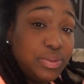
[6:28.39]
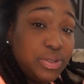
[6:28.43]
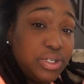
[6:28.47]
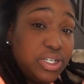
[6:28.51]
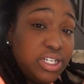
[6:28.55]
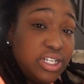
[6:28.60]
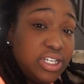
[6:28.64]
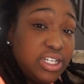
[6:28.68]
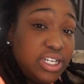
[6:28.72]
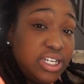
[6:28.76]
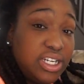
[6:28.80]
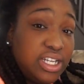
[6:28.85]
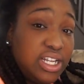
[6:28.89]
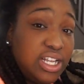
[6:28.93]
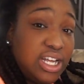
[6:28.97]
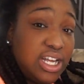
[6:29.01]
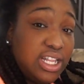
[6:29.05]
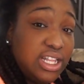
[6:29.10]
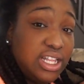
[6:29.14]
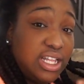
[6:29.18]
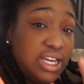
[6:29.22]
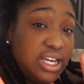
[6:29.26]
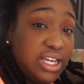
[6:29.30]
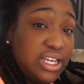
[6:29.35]
pretty good
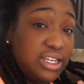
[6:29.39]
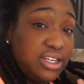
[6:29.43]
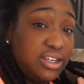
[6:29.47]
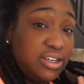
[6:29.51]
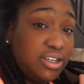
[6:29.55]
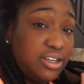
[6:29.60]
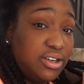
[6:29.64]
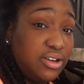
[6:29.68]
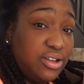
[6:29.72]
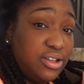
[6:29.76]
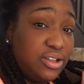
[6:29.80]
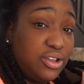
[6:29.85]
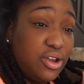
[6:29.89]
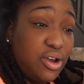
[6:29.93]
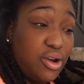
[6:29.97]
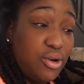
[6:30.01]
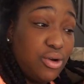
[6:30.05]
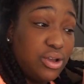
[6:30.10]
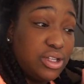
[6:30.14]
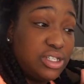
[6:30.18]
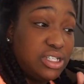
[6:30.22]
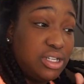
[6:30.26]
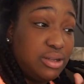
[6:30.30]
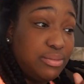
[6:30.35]
at like
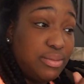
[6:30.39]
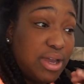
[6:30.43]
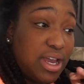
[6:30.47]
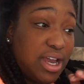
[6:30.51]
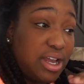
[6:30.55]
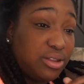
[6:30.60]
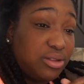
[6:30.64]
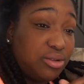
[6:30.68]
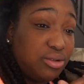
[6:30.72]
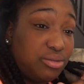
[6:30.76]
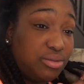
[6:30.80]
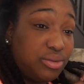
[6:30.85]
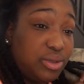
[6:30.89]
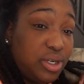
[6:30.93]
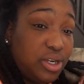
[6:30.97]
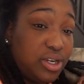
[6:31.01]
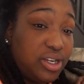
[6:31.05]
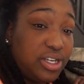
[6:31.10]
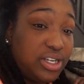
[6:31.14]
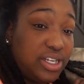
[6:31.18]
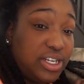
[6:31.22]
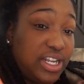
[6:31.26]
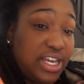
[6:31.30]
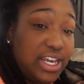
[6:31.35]
going to the bathroom
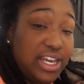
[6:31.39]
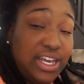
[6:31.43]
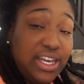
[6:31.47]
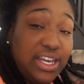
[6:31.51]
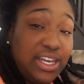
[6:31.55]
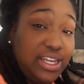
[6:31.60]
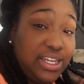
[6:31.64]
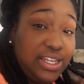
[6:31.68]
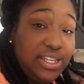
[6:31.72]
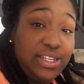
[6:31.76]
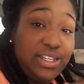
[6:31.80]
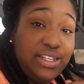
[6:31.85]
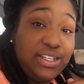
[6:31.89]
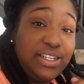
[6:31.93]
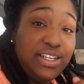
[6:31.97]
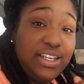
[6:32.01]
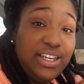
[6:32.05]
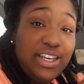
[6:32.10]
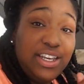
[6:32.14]
during the day and